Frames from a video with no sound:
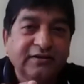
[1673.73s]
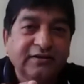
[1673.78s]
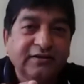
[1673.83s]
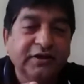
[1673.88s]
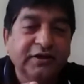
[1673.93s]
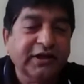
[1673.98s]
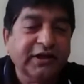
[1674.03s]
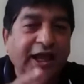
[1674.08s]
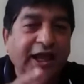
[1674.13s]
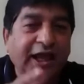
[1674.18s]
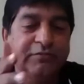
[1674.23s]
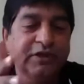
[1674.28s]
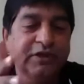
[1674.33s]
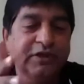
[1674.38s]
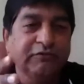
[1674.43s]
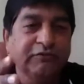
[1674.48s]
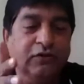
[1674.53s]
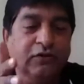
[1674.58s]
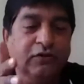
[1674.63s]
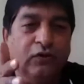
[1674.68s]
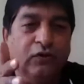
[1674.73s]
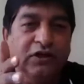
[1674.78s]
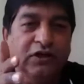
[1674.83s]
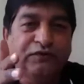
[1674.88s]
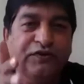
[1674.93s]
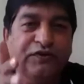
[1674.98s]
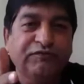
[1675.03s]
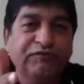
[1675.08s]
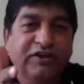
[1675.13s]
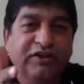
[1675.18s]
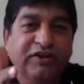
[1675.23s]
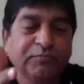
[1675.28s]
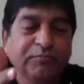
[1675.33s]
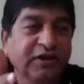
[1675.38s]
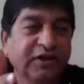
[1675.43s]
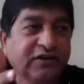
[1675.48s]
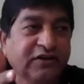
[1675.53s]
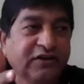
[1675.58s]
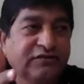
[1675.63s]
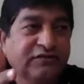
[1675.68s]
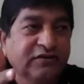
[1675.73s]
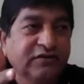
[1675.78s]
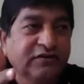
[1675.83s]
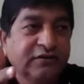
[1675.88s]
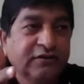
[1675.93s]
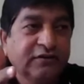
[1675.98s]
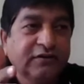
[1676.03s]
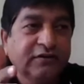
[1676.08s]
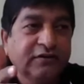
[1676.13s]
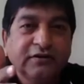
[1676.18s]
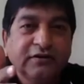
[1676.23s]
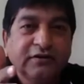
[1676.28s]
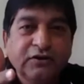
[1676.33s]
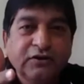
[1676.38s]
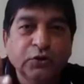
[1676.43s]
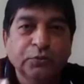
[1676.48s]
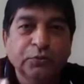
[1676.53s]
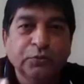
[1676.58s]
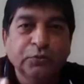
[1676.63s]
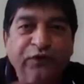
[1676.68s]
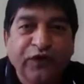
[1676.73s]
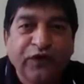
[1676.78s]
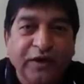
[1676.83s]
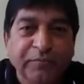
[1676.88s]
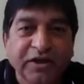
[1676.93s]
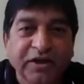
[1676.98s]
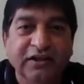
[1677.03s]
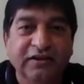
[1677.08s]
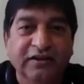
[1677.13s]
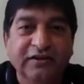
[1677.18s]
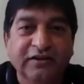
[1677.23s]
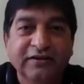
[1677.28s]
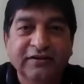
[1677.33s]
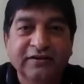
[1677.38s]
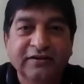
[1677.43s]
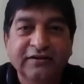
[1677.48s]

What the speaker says: but I'm giving only 15 minutes to my family.